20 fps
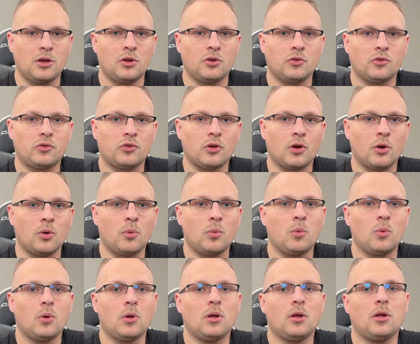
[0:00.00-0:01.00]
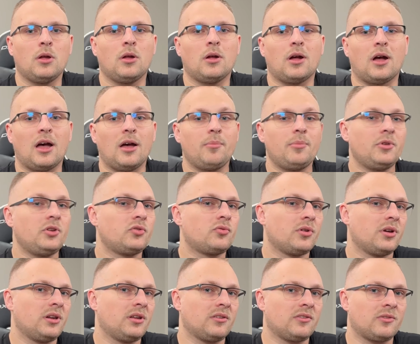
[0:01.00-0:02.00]
So I've been
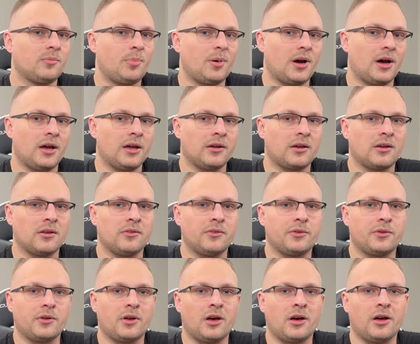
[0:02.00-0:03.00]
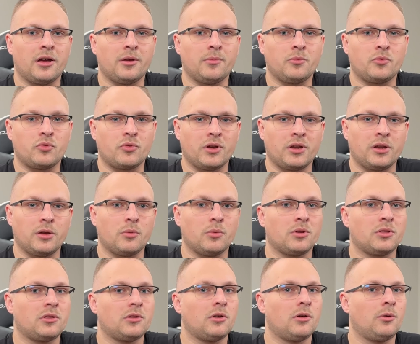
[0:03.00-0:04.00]
trading SPY because I am trading
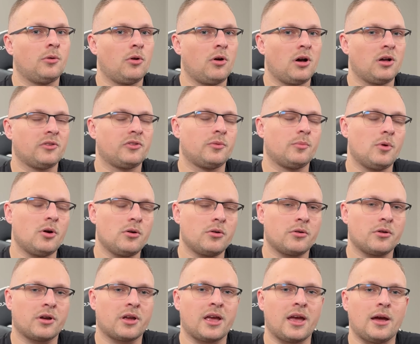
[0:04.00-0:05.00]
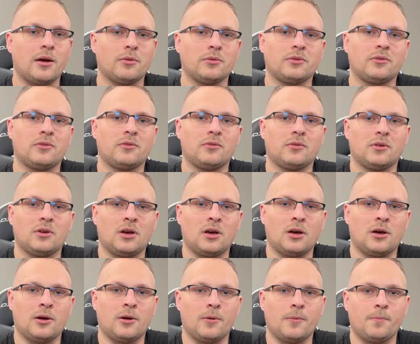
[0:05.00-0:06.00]
with a lot smaller accounts,
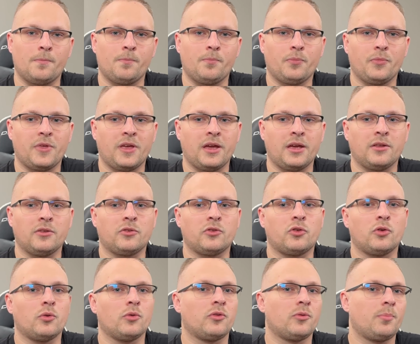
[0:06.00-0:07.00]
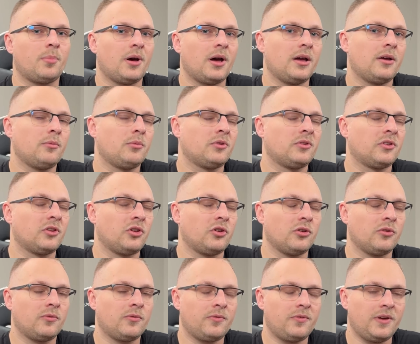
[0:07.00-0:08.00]
and so SPY was a
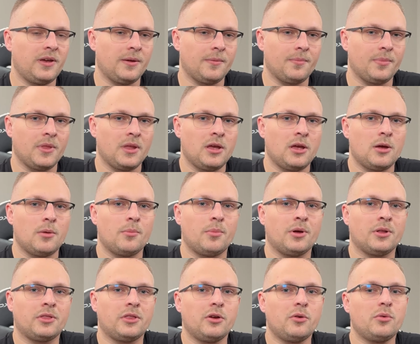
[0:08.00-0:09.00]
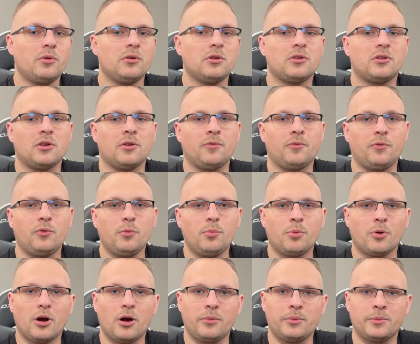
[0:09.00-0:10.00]
good fit. But there was a few
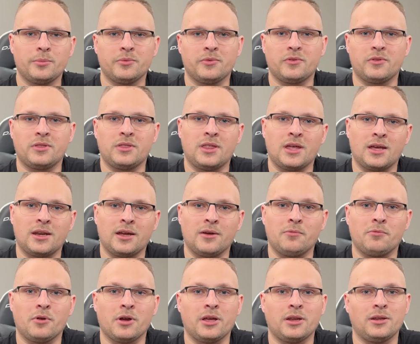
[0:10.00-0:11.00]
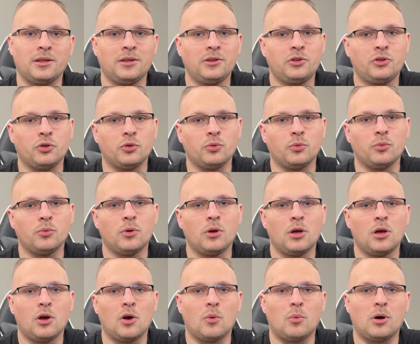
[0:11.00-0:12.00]
problems that I ran into
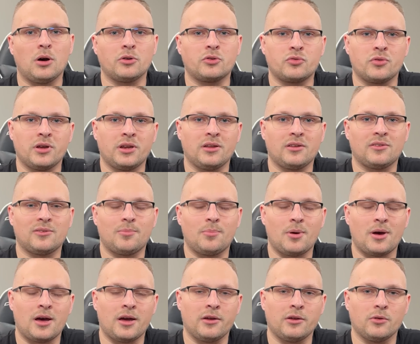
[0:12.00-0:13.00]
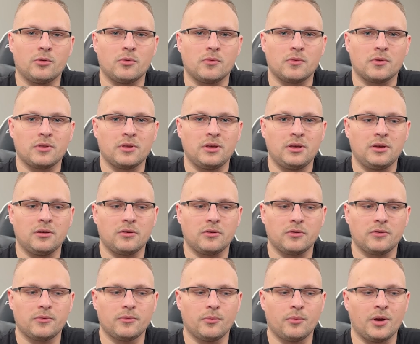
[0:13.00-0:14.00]
while trading SPY over the
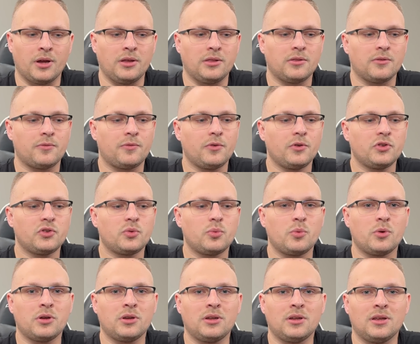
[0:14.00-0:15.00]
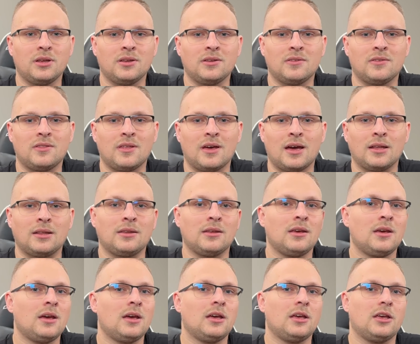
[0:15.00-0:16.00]
years, right? The first one is that
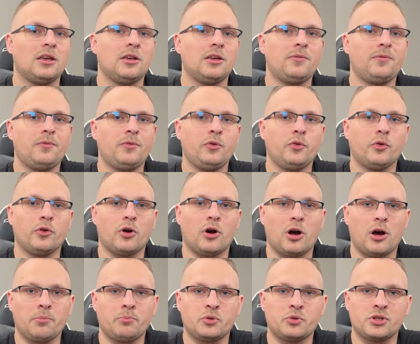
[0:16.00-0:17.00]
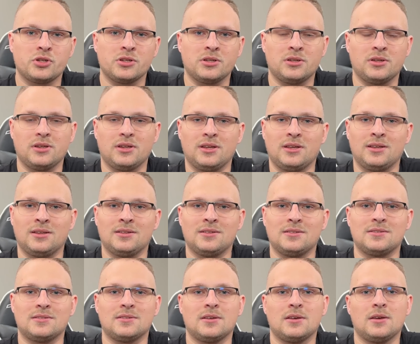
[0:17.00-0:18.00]
if your option
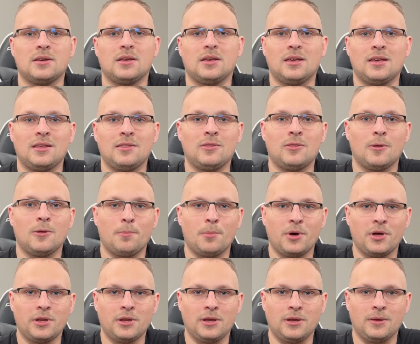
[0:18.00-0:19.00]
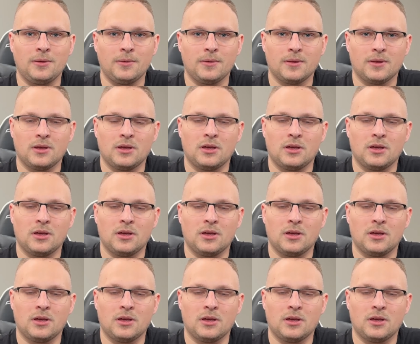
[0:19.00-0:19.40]
is in the money,